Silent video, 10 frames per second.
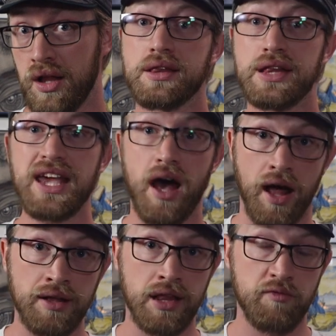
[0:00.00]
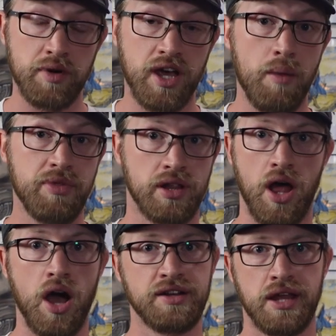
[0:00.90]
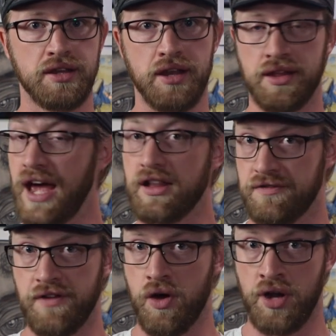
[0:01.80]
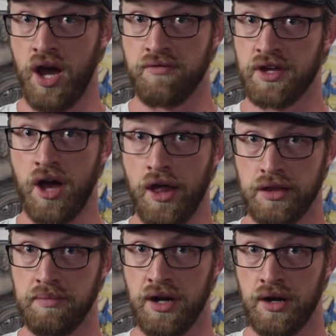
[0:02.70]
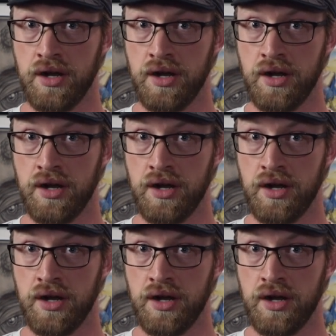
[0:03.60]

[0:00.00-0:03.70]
Scions have become the long-distance telephone of the Cosmere.